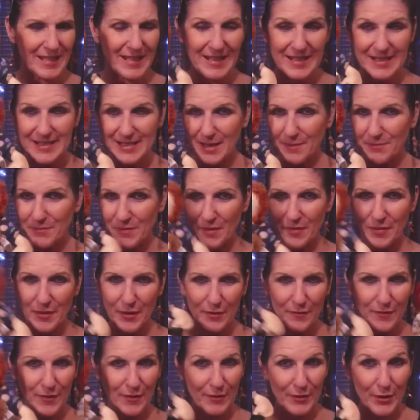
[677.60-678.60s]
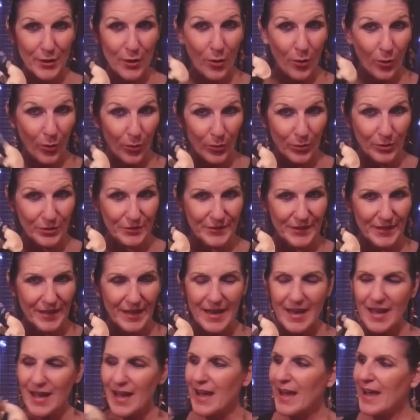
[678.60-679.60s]
except that they're very old,
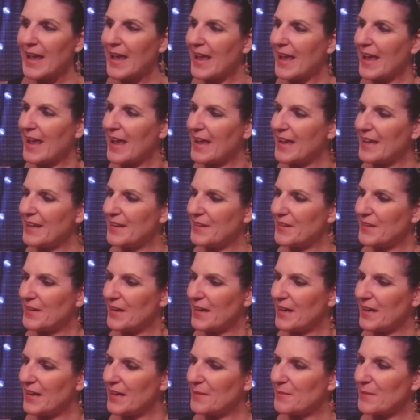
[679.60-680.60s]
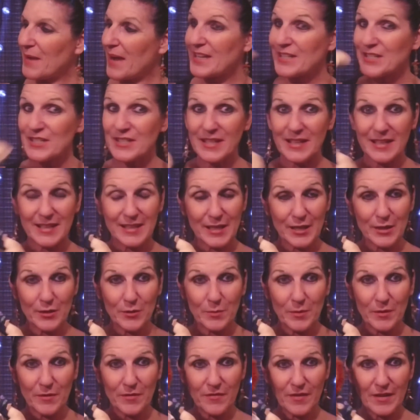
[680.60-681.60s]
and I just think that it
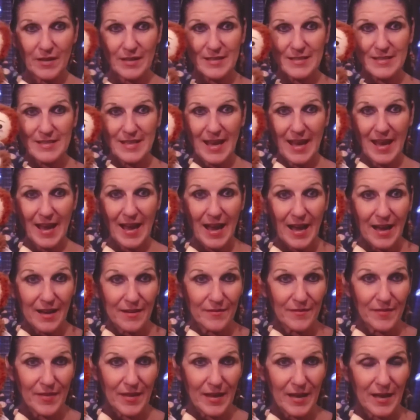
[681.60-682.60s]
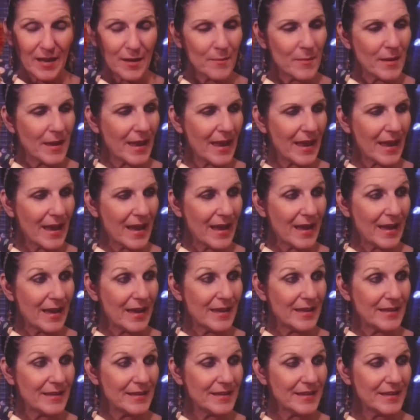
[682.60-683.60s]
would be fun to have them
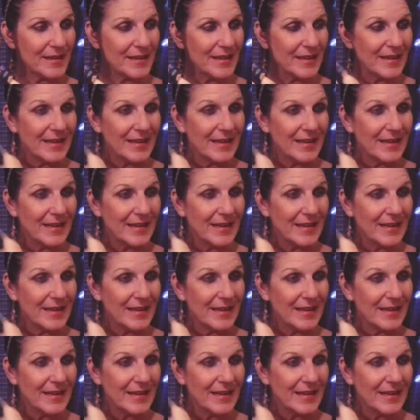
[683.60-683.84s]
and